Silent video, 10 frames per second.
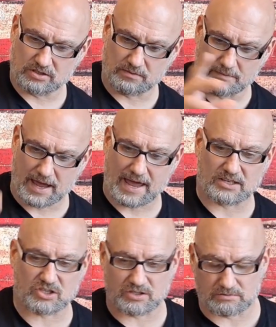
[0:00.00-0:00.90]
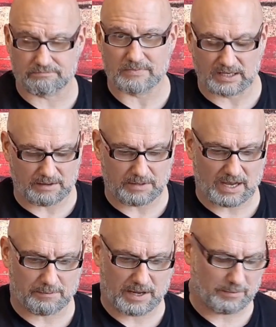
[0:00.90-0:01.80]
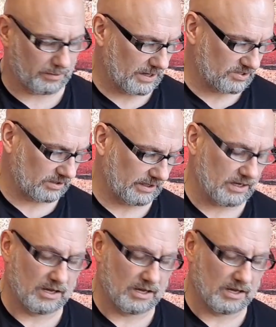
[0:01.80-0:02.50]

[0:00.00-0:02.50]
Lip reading: to match to get me on paper, basically.